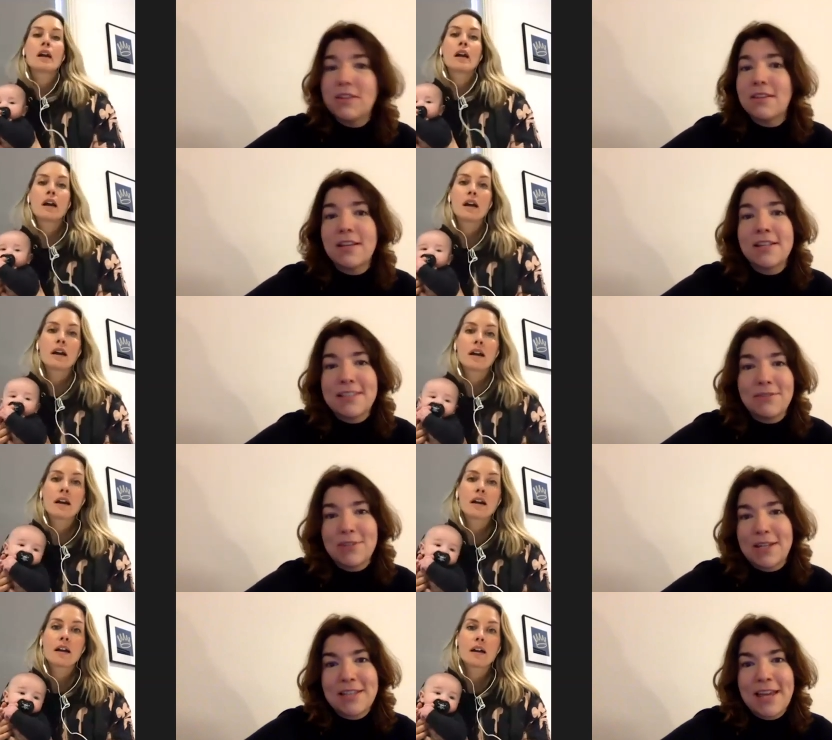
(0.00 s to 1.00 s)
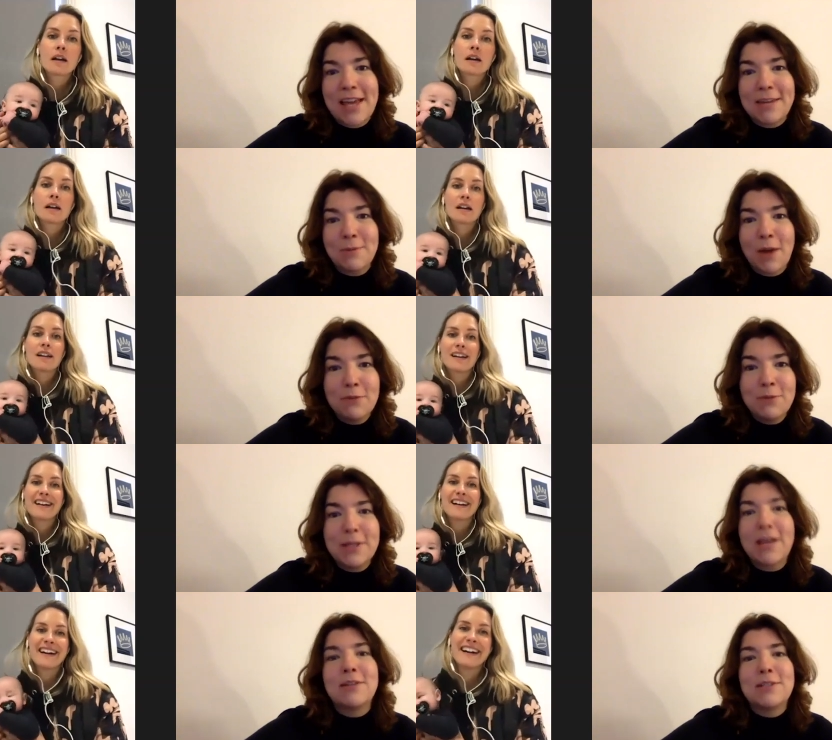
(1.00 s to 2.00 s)
Speaker 1: thinking seven days ahead. We're hopefully
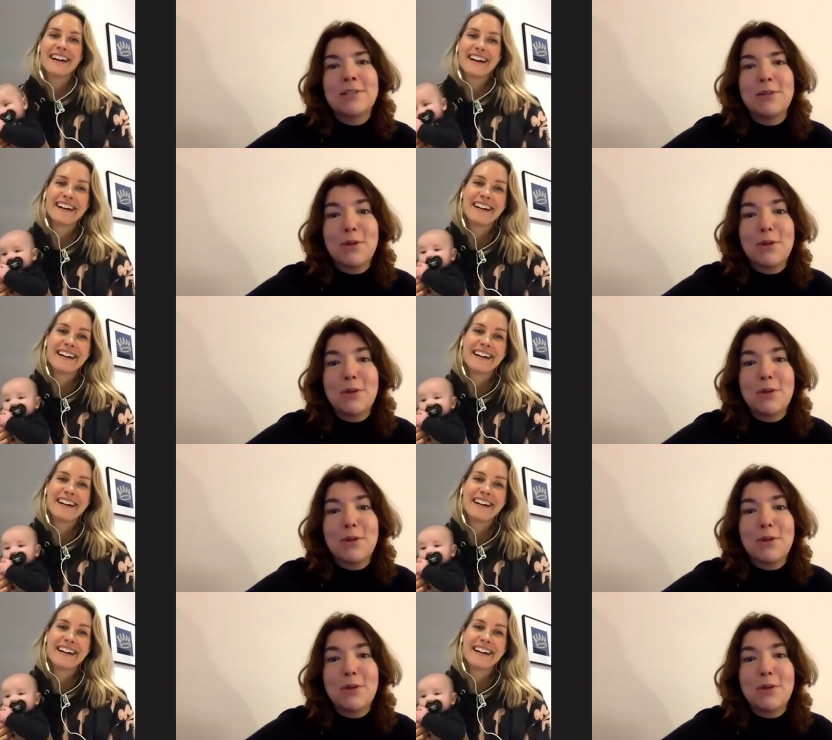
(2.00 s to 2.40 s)
going to do a